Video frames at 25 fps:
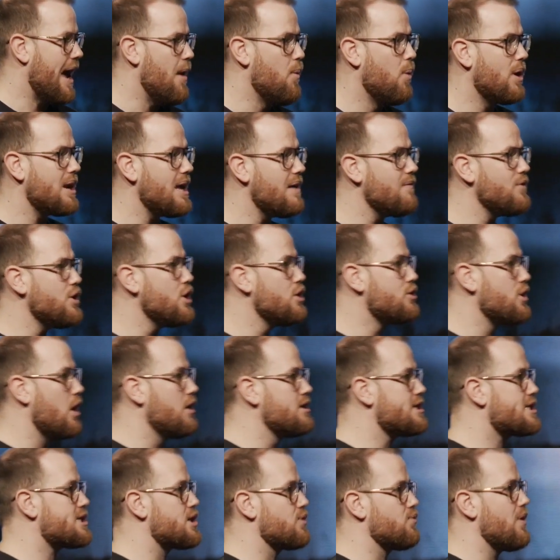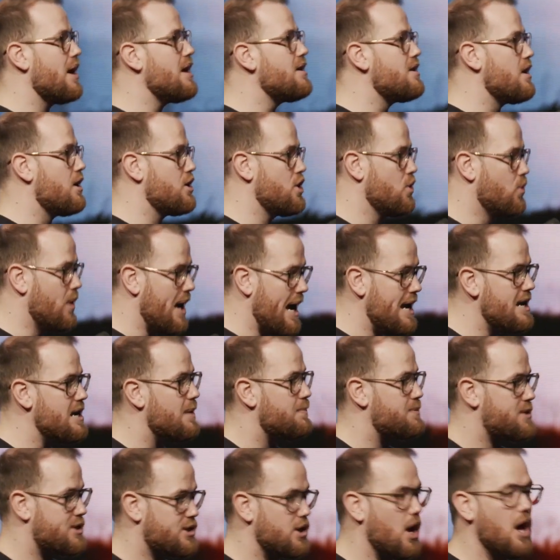And whatever you don't surrender, you will end
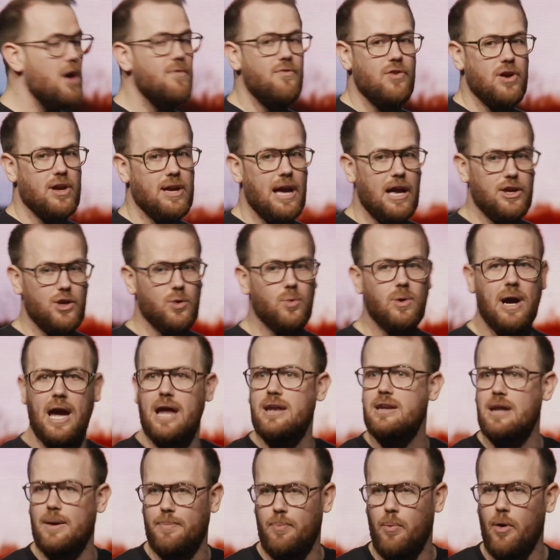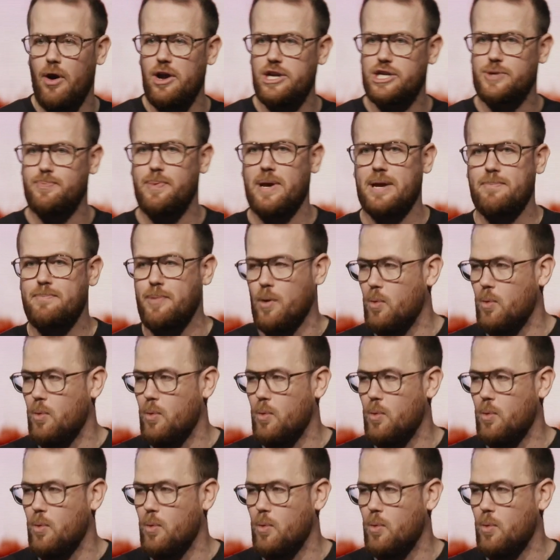up serving and you will end up worshiping.